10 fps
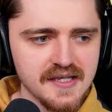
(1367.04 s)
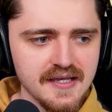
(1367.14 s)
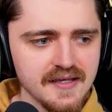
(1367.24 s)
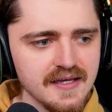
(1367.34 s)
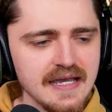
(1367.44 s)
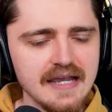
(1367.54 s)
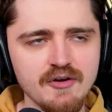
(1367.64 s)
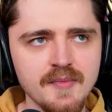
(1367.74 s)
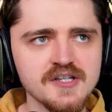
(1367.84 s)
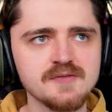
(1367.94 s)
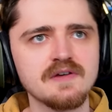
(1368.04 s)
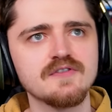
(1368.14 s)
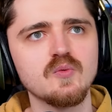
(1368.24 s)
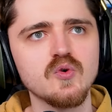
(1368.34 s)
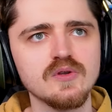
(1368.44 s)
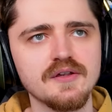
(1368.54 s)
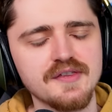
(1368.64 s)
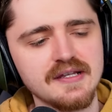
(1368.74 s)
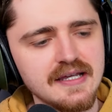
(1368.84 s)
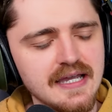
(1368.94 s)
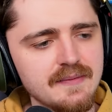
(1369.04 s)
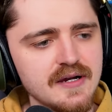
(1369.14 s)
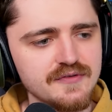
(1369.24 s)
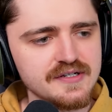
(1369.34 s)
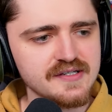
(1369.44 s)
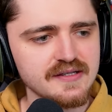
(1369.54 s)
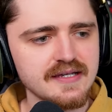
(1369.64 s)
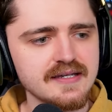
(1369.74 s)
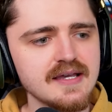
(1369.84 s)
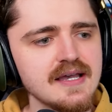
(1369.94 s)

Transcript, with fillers: here, it reminds me of the Waller thing that came out recently.